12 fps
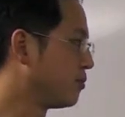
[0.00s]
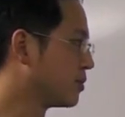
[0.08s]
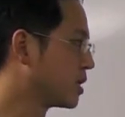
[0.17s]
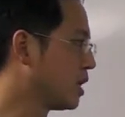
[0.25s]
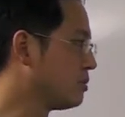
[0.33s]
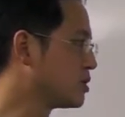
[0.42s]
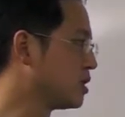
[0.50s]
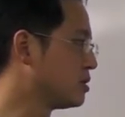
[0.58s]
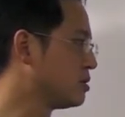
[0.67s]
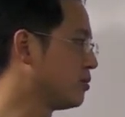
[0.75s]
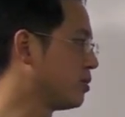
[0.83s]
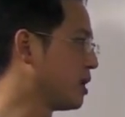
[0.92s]
comes
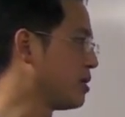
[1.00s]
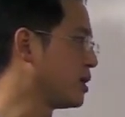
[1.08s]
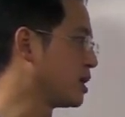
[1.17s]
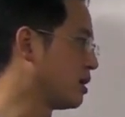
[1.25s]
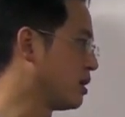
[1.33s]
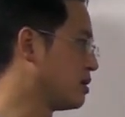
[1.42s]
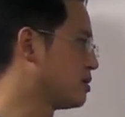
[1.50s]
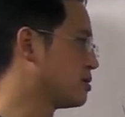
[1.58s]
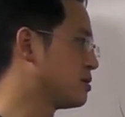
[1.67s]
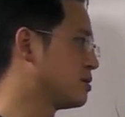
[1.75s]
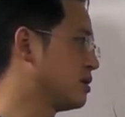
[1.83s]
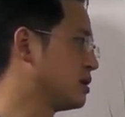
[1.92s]
into play
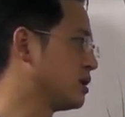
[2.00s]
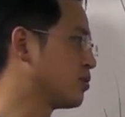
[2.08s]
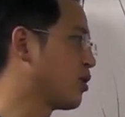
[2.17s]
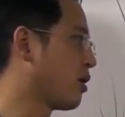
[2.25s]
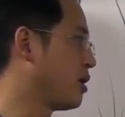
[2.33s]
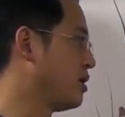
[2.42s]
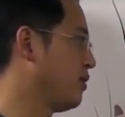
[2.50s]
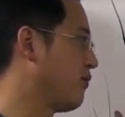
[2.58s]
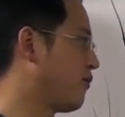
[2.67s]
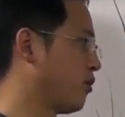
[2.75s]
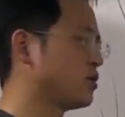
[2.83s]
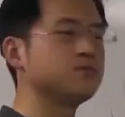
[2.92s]
because this is probably the
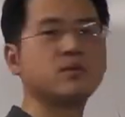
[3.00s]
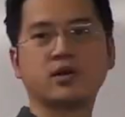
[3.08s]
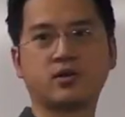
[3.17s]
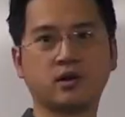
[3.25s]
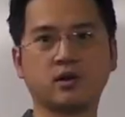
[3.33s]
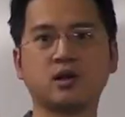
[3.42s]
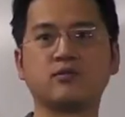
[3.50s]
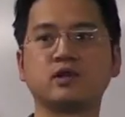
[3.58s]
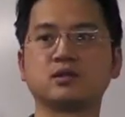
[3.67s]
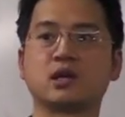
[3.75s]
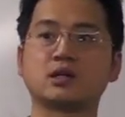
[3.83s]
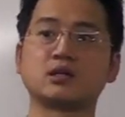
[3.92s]
first method of
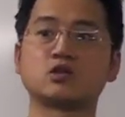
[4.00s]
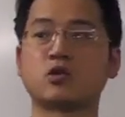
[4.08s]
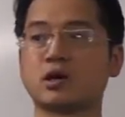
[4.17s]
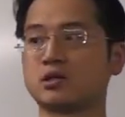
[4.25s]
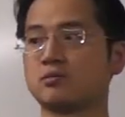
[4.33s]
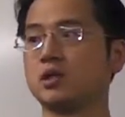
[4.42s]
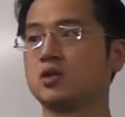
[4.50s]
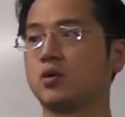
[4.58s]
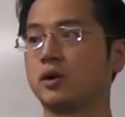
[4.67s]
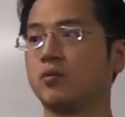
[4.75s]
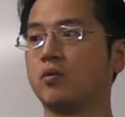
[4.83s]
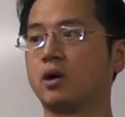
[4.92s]
detecting trisomy
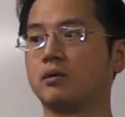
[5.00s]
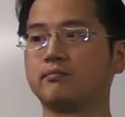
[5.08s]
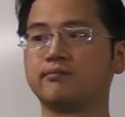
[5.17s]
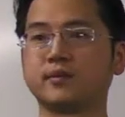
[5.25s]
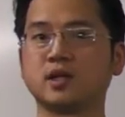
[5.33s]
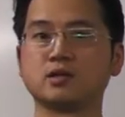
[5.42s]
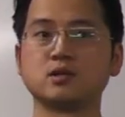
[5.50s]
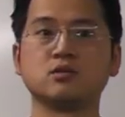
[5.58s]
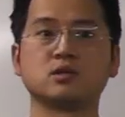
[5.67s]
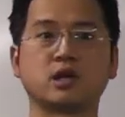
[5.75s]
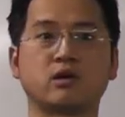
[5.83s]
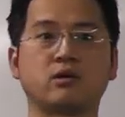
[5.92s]
21. Is to
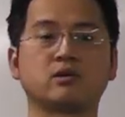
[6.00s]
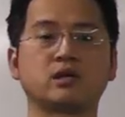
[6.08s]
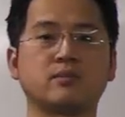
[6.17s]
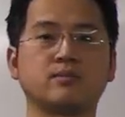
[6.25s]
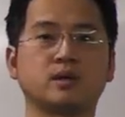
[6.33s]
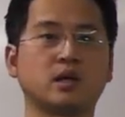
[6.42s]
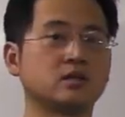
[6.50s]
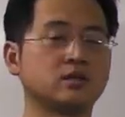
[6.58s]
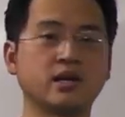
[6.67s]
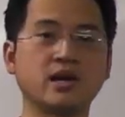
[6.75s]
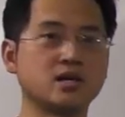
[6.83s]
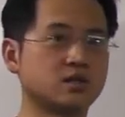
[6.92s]
use karyotyping, and
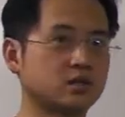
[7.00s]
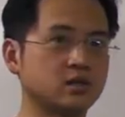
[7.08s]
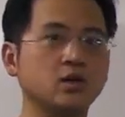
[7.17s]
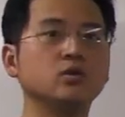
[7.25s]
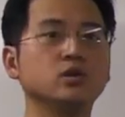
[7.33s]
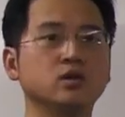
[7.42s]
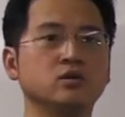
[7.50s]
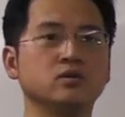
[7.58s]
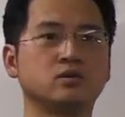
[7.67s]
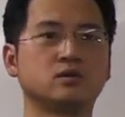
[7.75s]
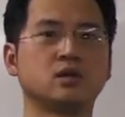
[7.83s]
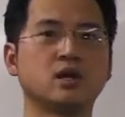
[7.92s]
today it's still
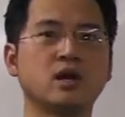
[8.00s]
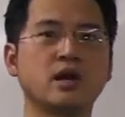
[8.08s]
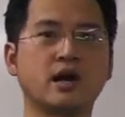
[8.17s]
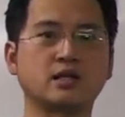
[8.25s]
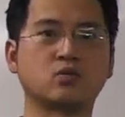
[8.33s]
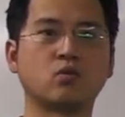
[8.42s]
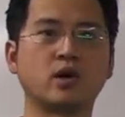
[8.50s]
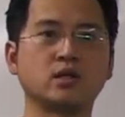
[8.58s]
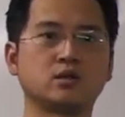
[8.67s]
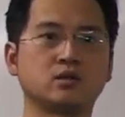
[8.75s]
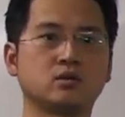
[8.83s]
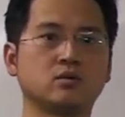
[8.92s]
used as a way
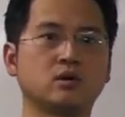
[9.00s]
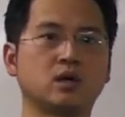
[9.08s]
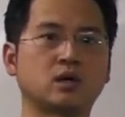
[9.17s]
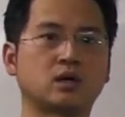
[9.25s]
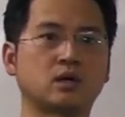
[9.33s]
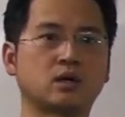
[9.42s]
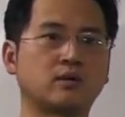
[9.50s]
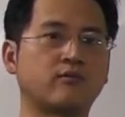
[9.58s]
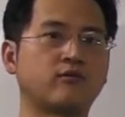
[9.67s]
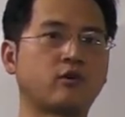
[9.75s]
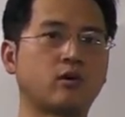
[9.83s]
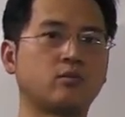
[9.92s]
to
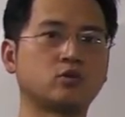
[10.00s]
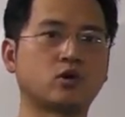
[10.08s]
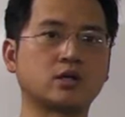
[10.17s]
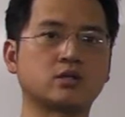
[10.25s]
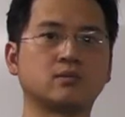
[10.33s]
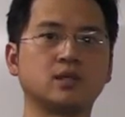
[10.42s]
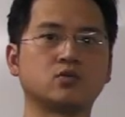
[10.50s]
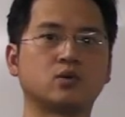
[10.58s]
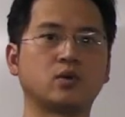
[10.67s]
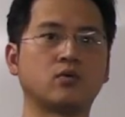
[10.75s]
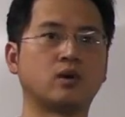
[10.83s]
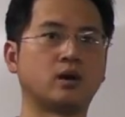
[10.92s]
confirm trisomy
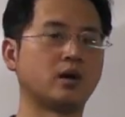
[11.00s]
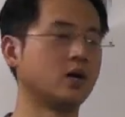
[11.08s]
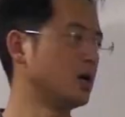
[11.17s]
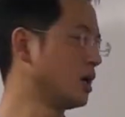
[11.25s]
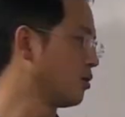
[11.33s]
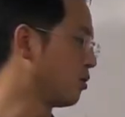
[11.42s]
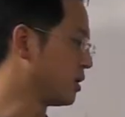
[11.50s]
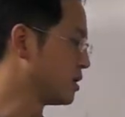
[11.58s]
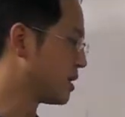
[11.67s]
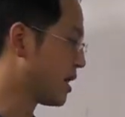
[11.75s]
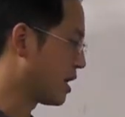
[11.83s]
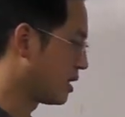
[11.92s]
21. What is
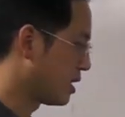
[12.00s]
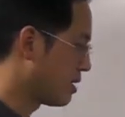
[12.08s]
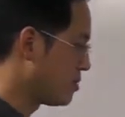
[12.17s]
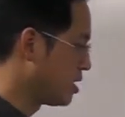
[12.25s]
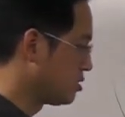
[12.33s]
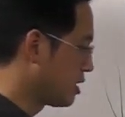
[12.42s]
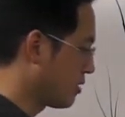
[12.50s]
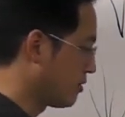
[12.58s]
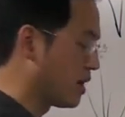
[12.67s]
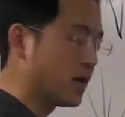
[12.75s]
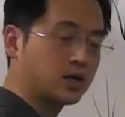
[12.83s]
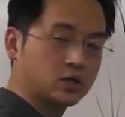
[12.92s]
that? That means you have
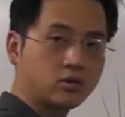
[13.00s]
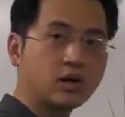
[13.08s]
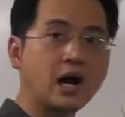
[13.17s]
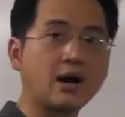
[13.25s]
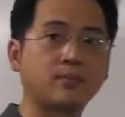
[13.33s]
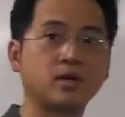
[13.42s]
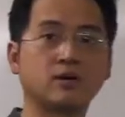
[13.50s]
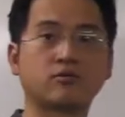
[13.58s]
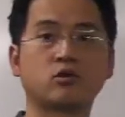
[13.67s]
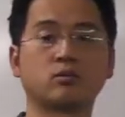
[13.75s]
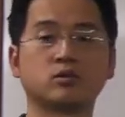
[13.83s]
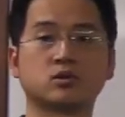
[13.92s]
an extra copy of
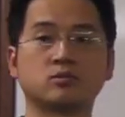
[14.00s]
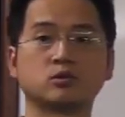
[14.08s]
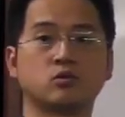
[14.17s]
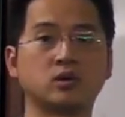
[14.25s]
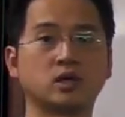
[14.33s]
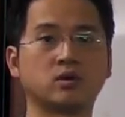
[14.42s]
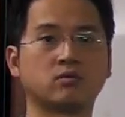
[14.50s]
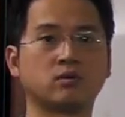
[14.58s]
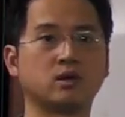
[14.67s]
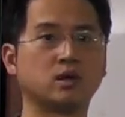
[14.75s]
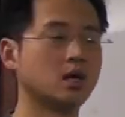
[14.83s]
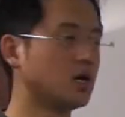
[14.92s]
chromosome
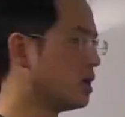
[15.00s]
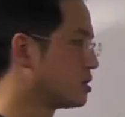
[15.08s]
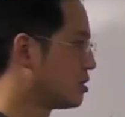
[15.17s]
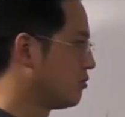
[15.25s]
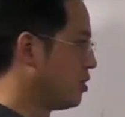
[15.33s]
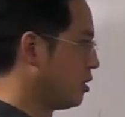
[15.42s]
23. So if you